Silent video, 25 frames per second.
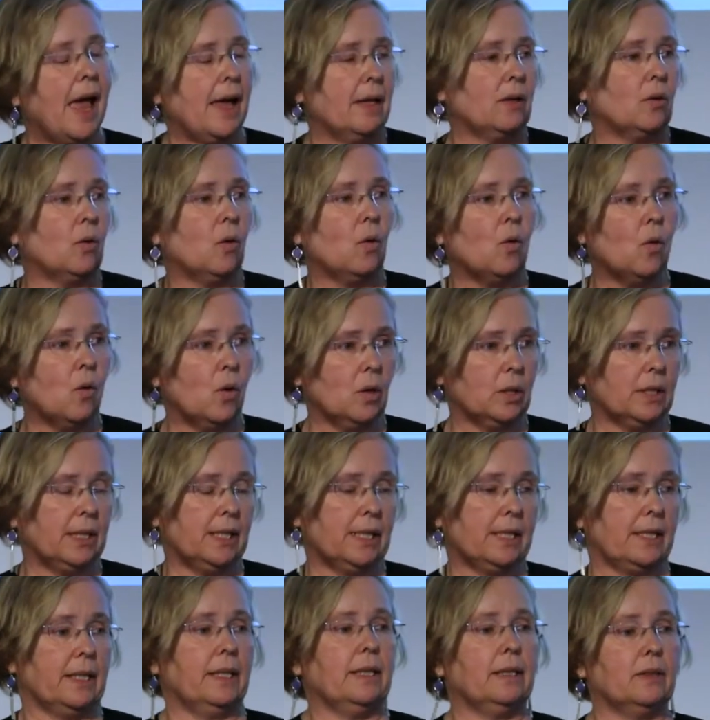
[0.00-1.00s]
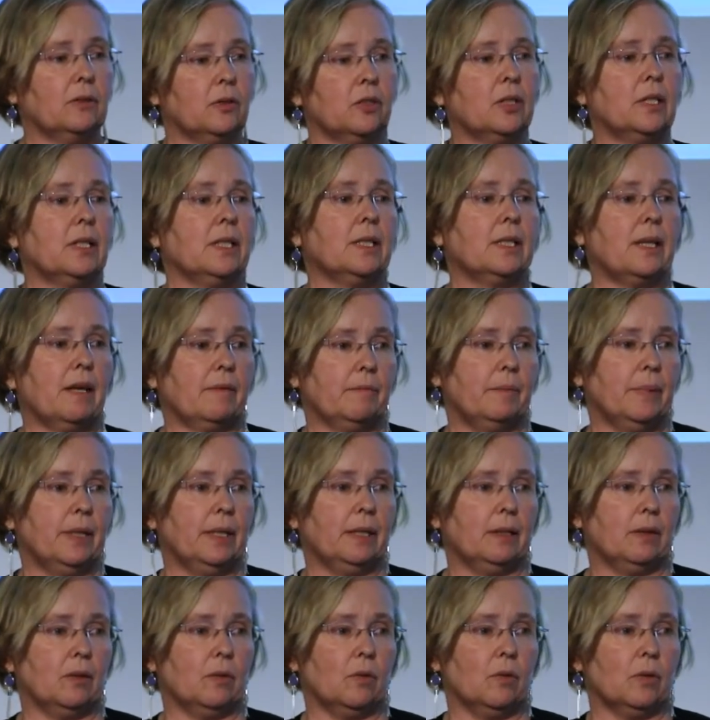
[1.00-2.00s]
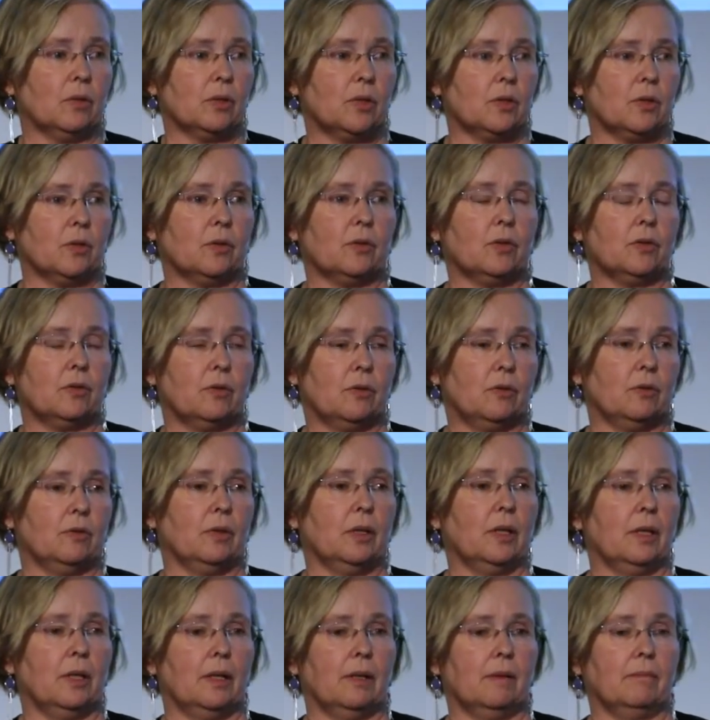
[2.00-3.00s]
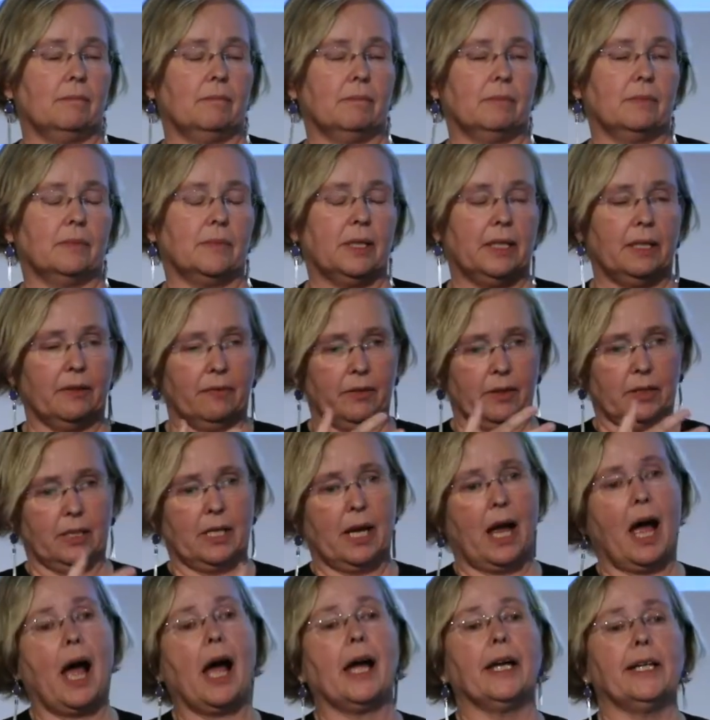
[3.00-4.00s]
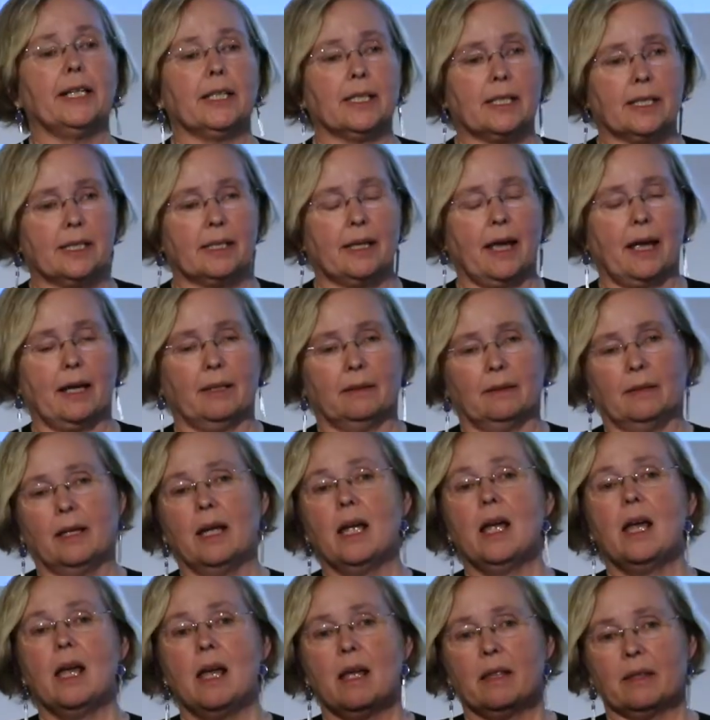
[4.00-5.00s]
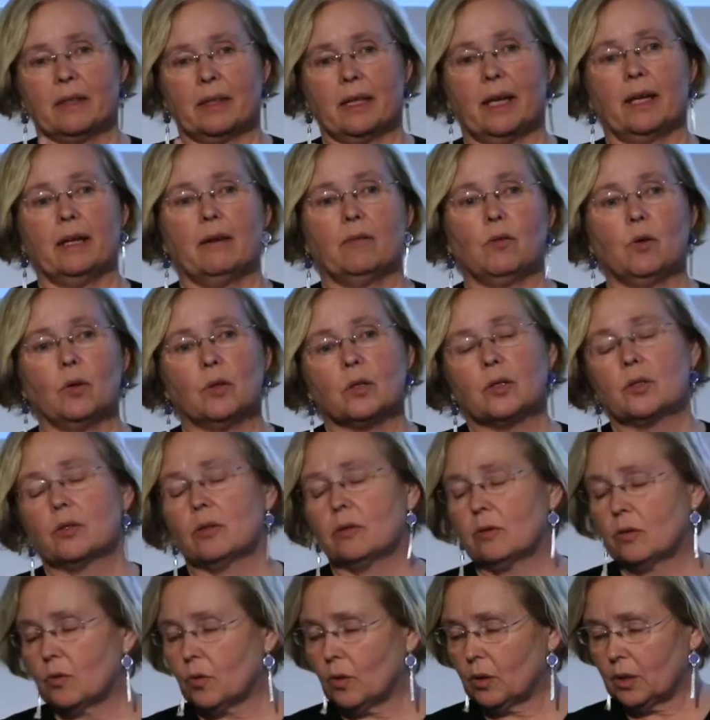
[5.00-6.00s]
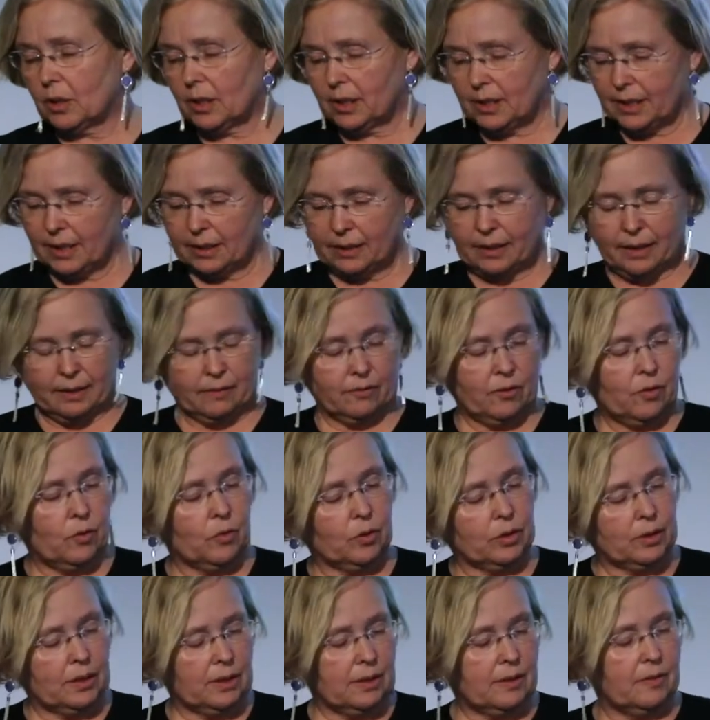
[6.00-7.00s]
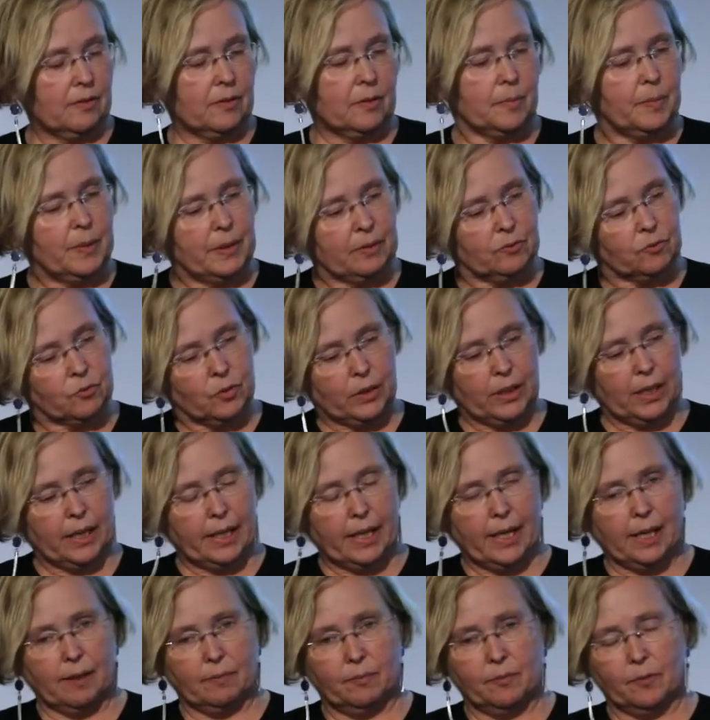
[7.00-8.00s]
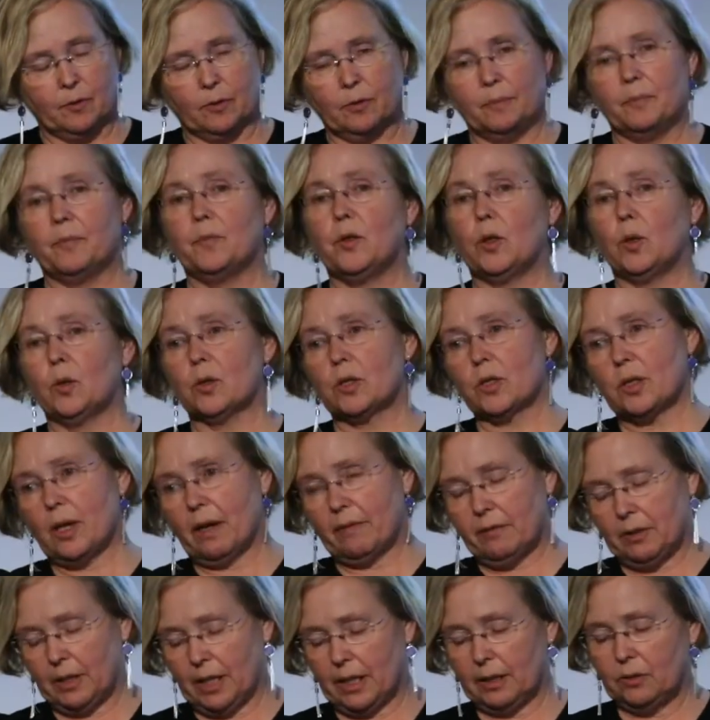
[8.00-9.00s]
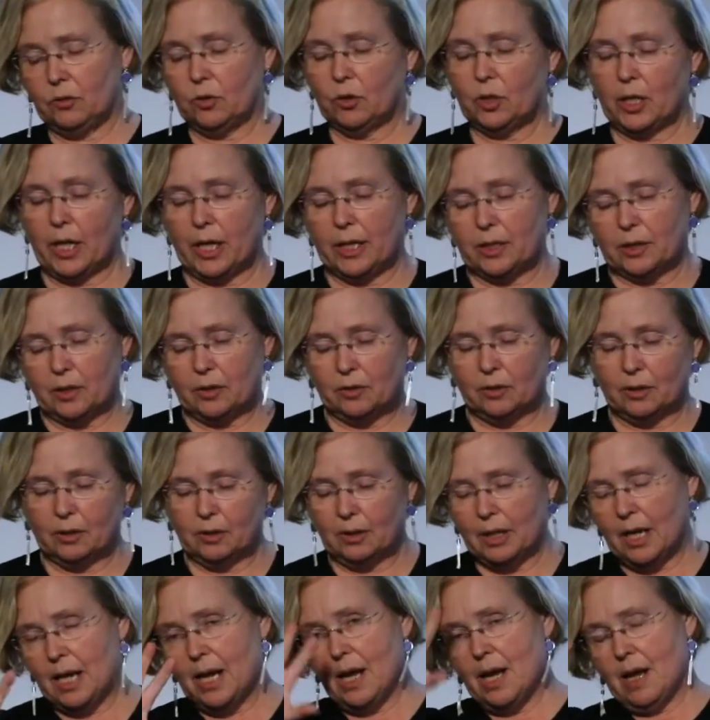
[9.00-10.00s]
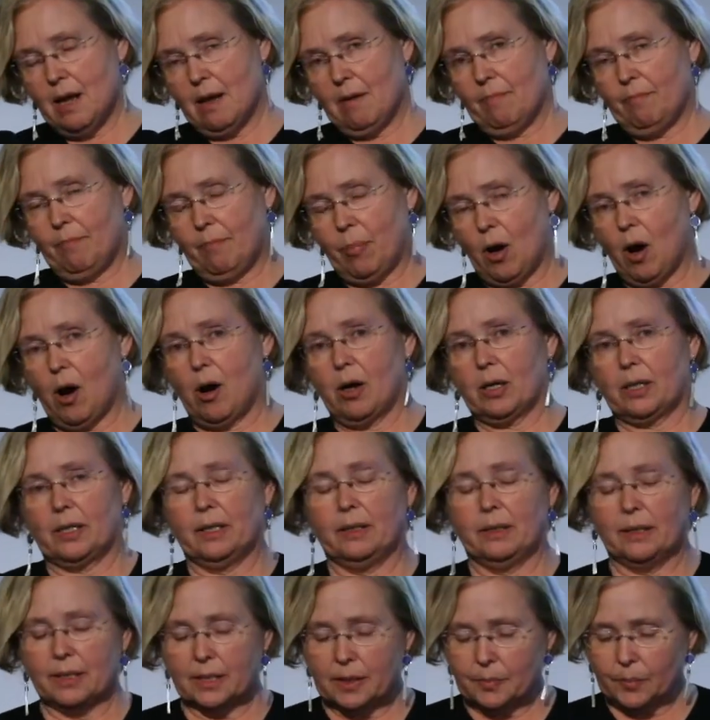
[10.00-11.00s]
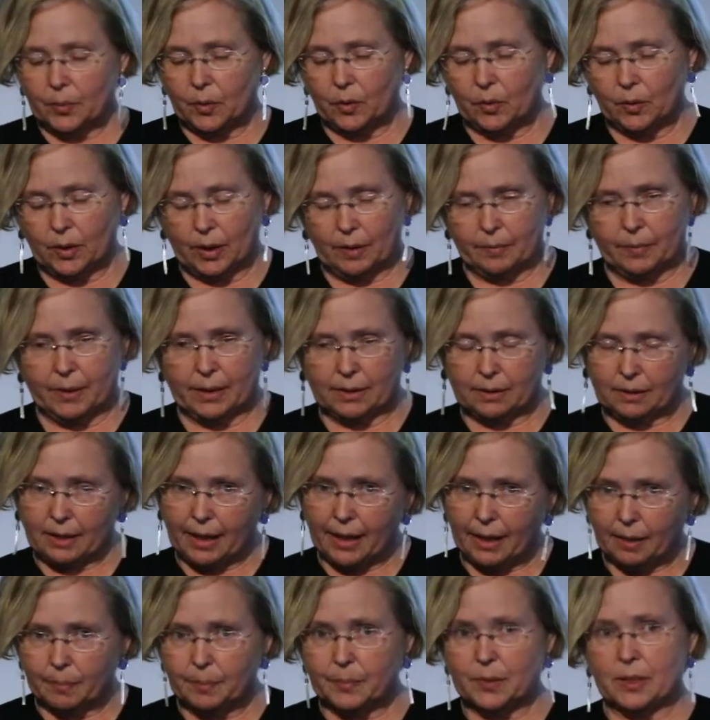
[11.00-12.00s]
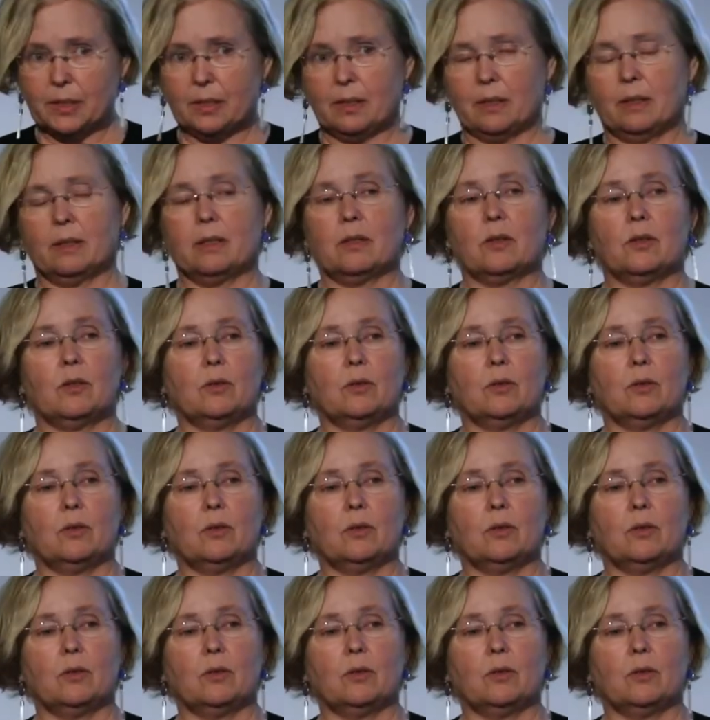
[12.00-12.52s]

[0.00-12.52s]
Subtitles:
And all these industries have been also given the IAST, and they have also told us that they thought this has been really helpful. We also have an educational part in this program that helps